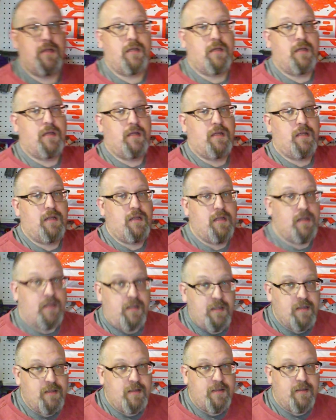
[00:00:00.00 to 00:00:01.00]

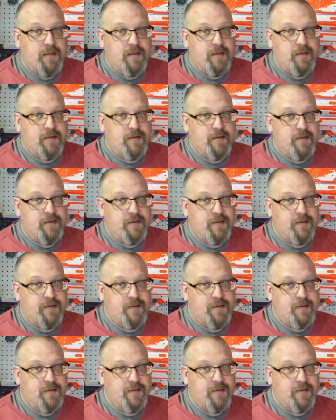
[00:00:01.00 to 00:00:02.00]

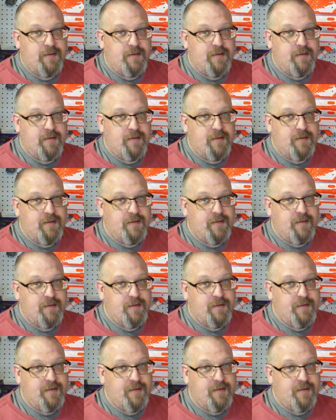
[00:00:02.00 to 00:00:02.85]
No one is speaking in this clip.